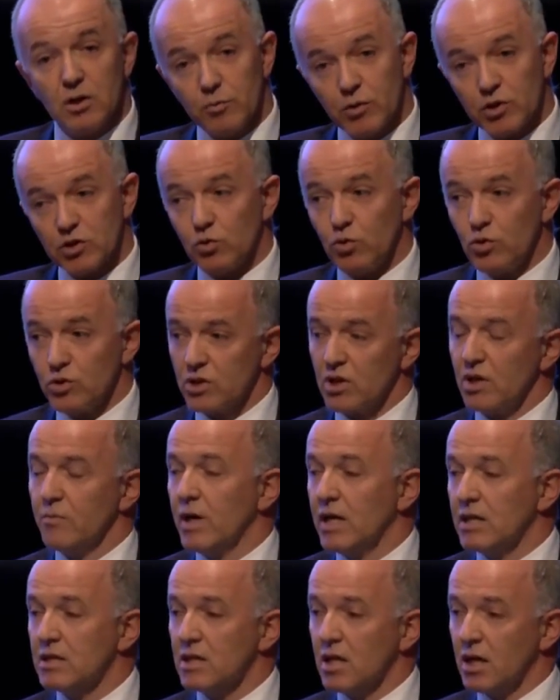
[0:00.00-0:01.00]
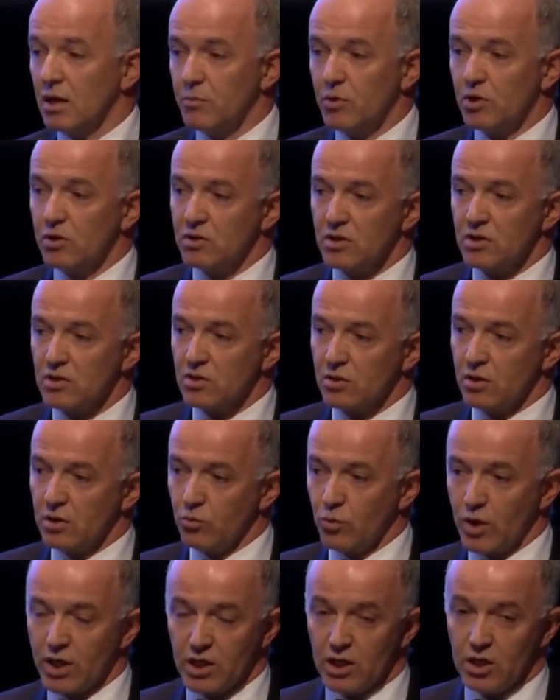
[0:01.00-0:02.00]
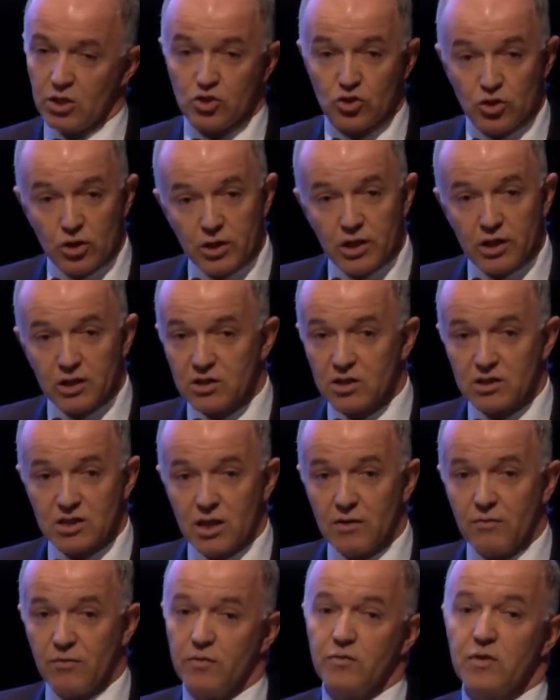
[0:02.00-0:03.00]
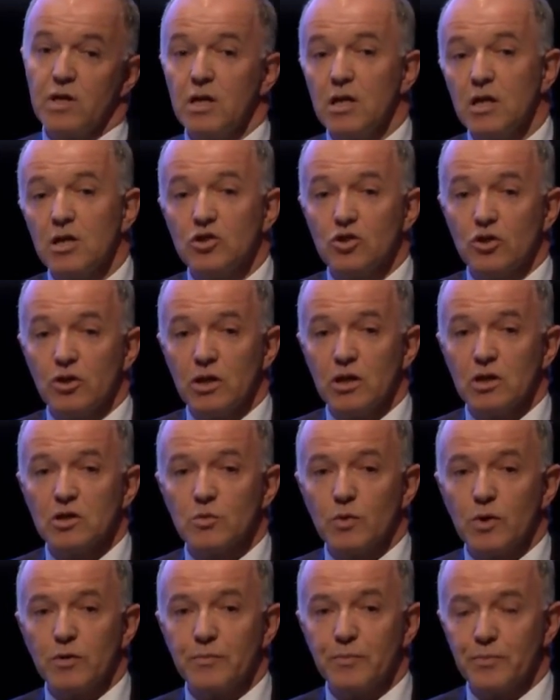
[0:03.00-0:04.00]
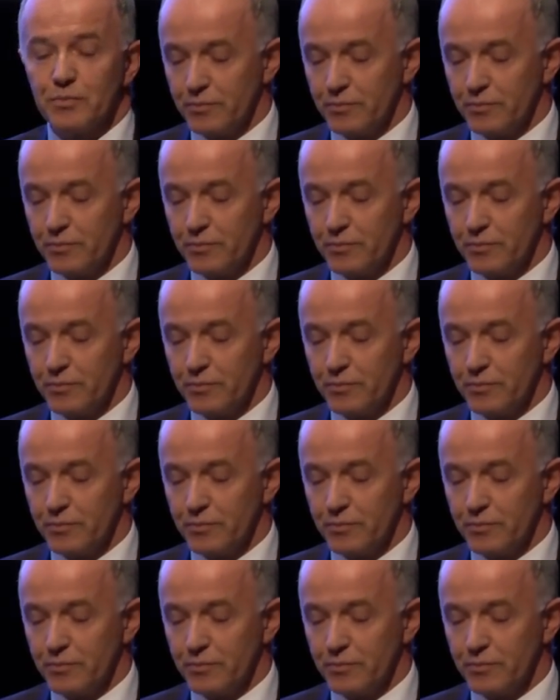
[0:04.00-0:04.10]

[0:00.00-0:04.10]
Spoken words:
but to also maintain, because it's not a 1-year journey, it's a 10, 15-year journey as well.